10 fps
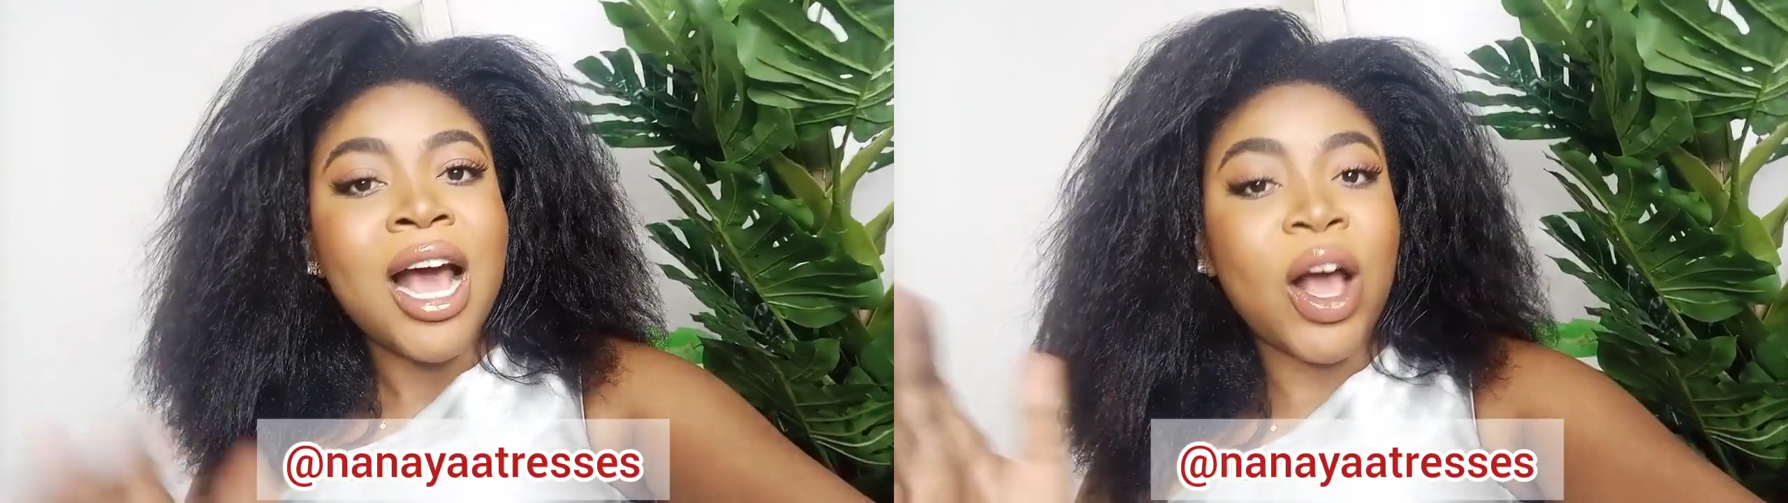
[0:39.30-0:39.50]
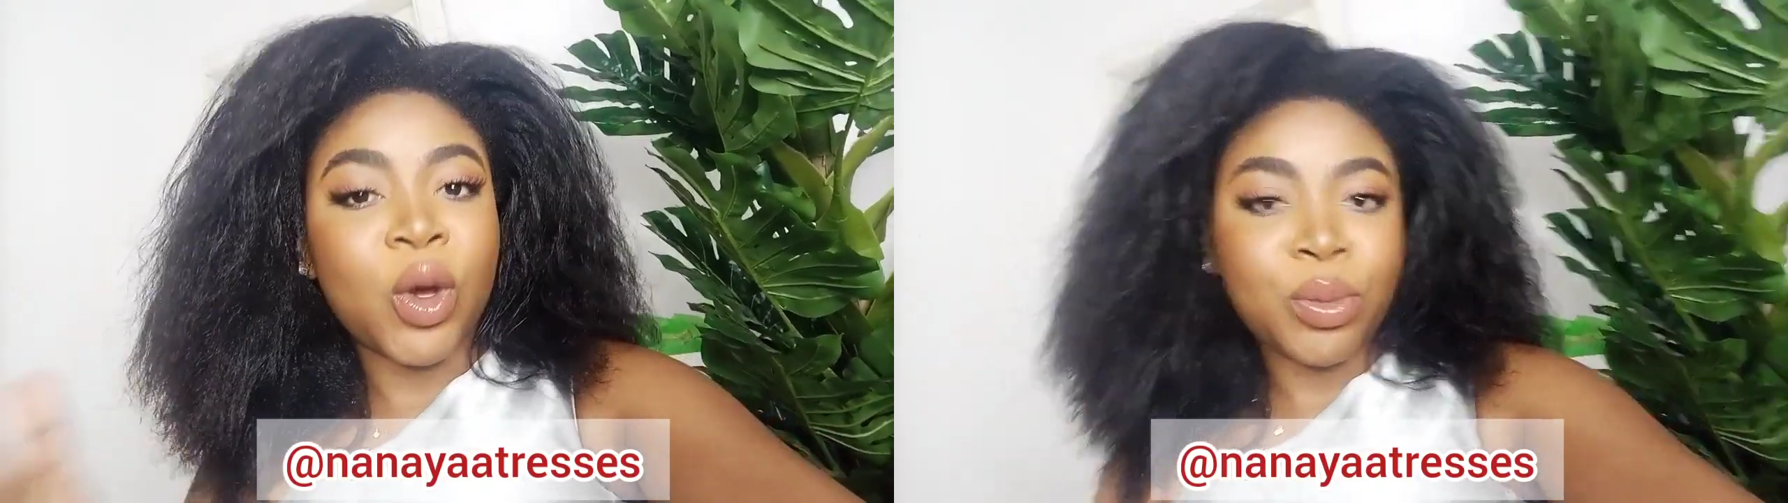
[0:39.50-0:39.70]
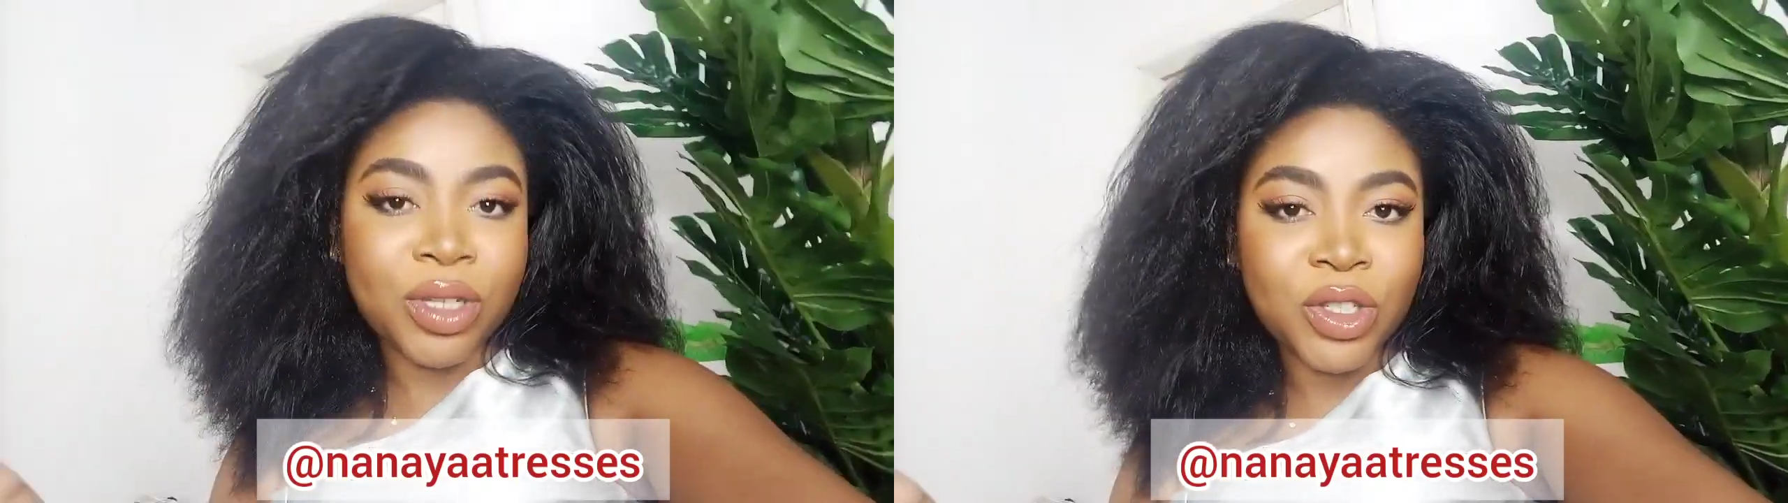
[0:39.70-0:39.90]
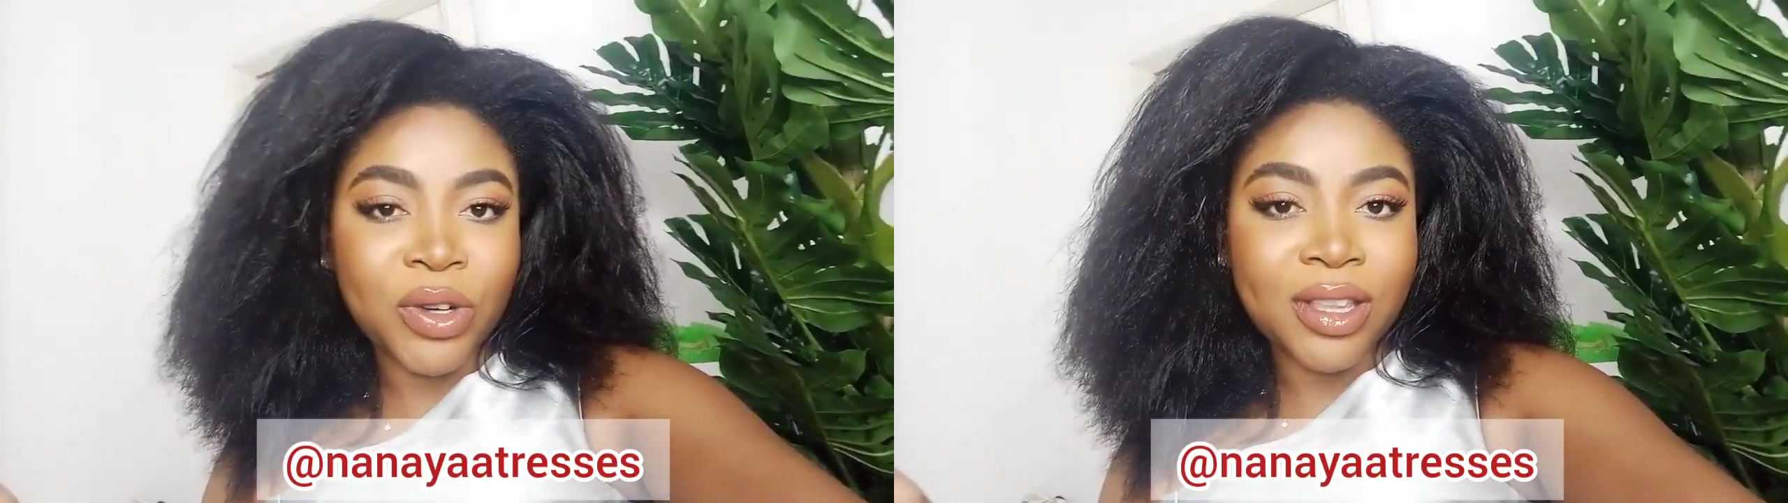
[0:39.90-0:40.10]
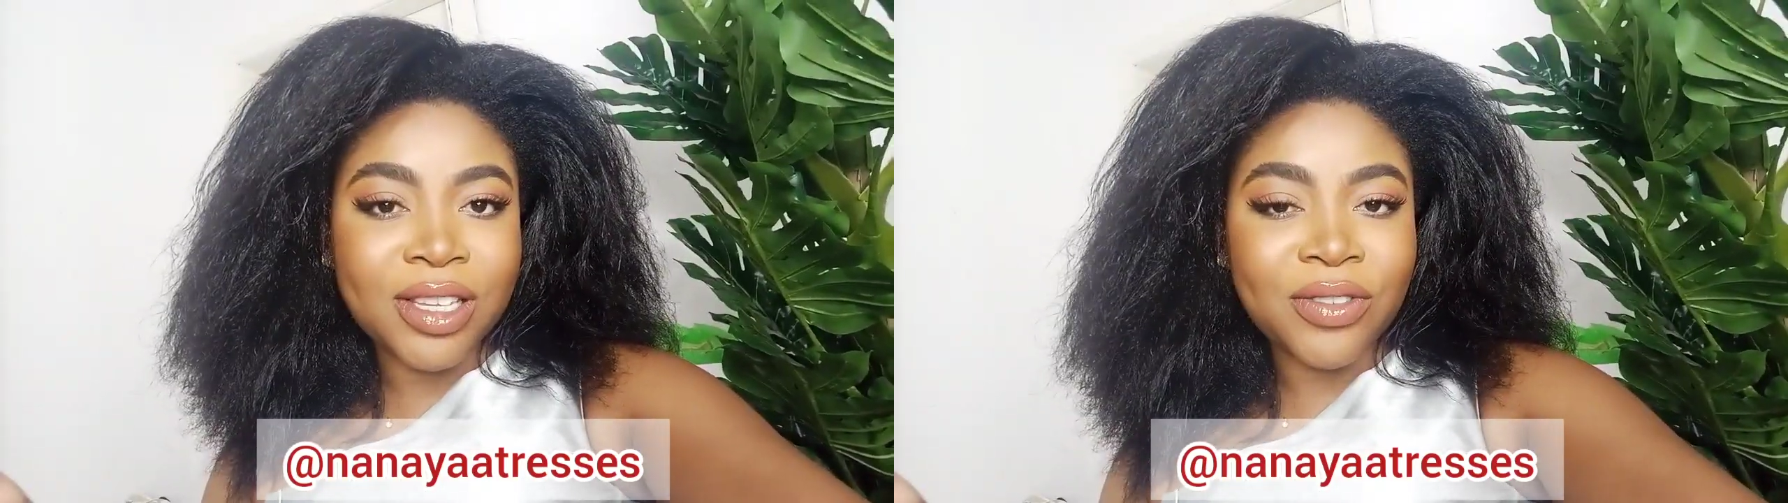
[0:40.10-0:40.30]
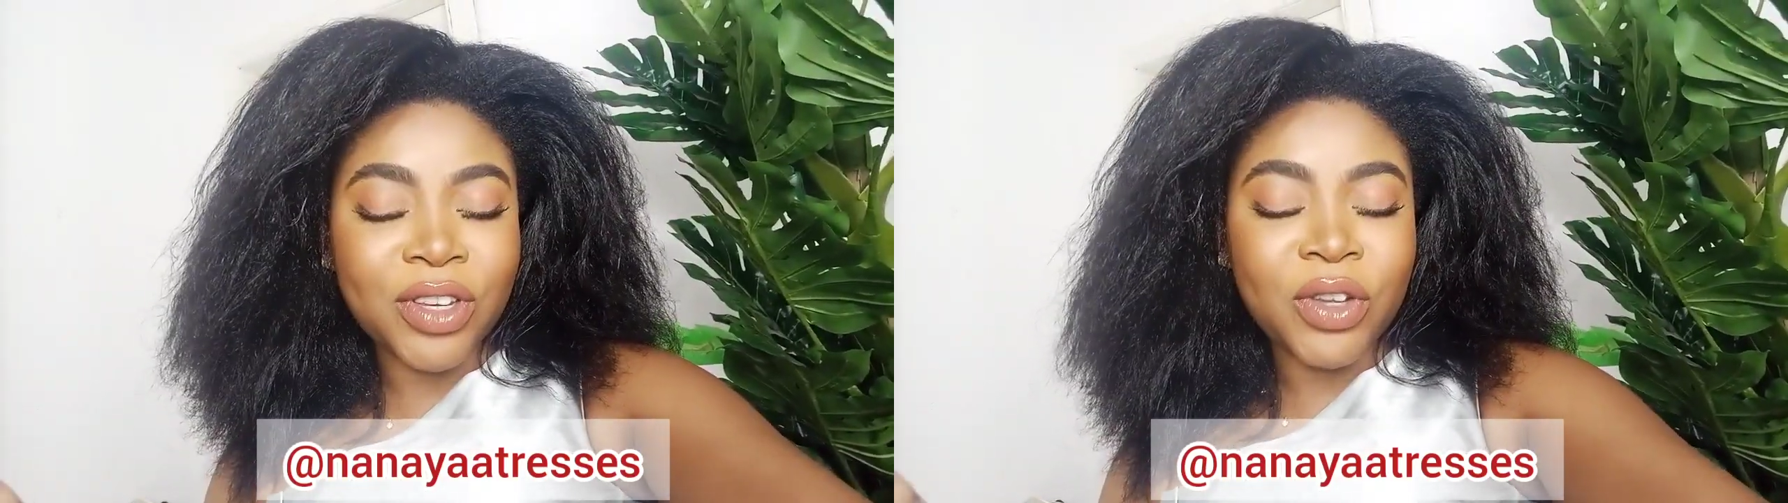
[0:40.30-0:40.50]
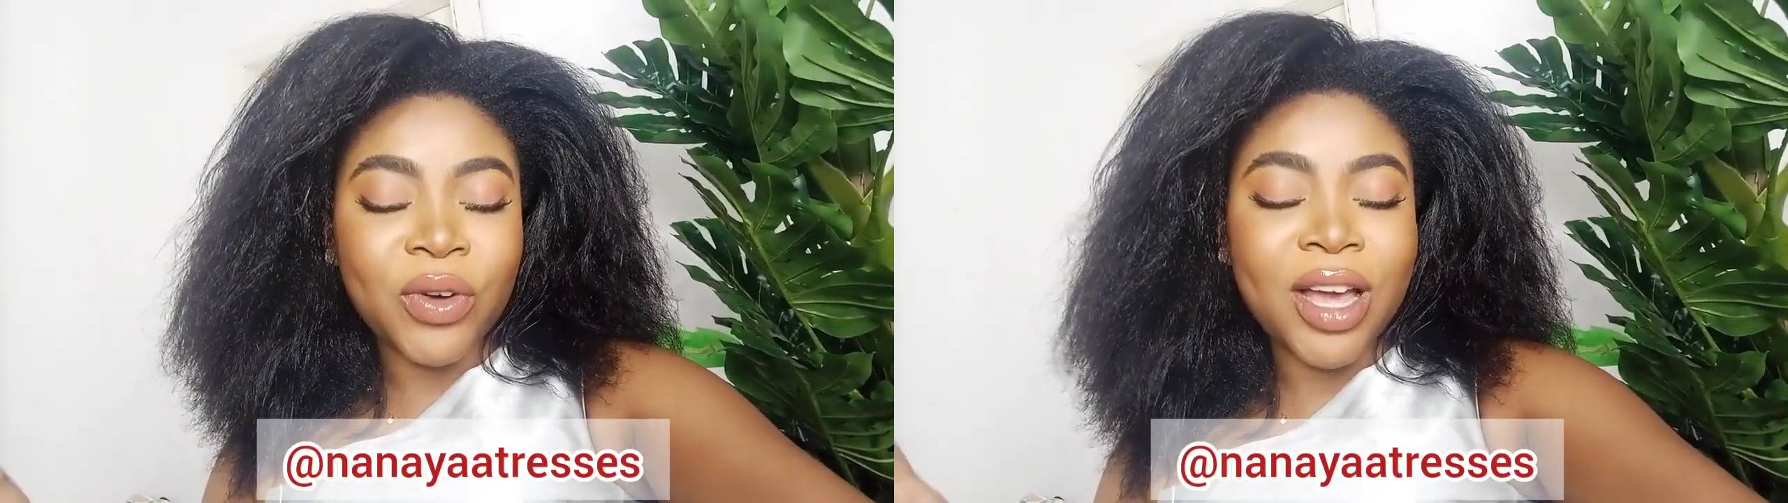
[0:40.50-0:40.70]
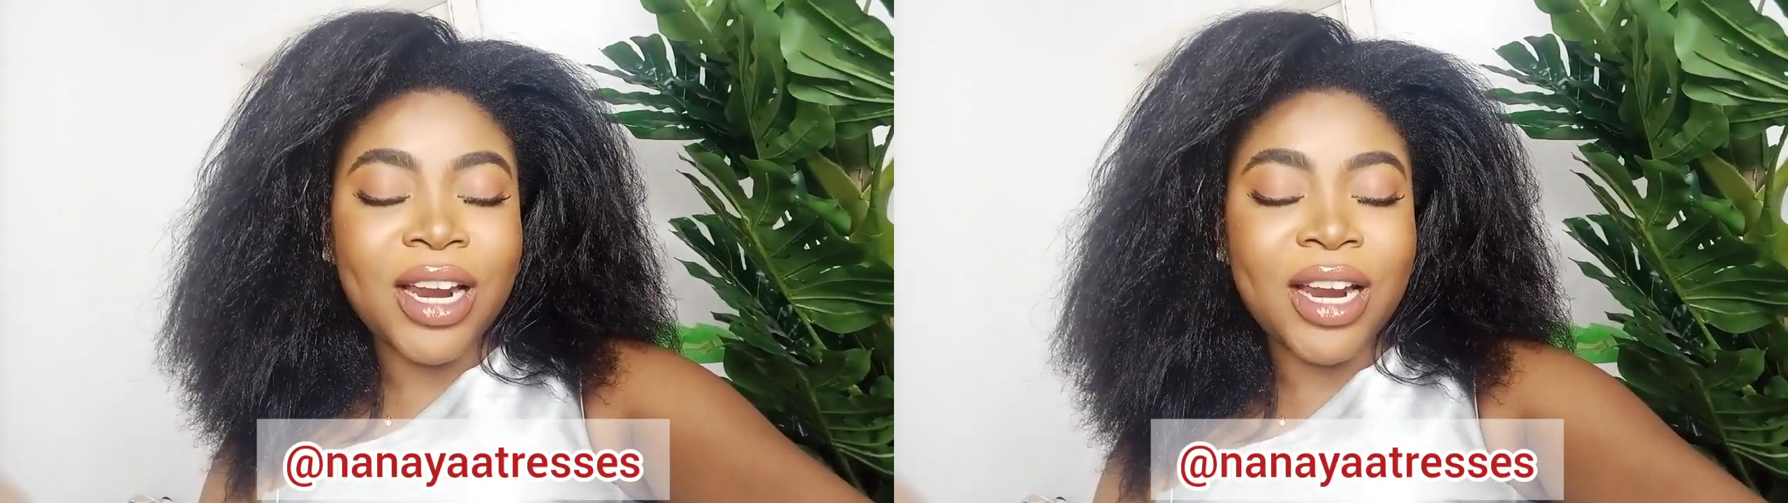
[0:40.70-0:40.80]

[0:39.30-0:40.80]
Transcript: I hope you enjoy this video,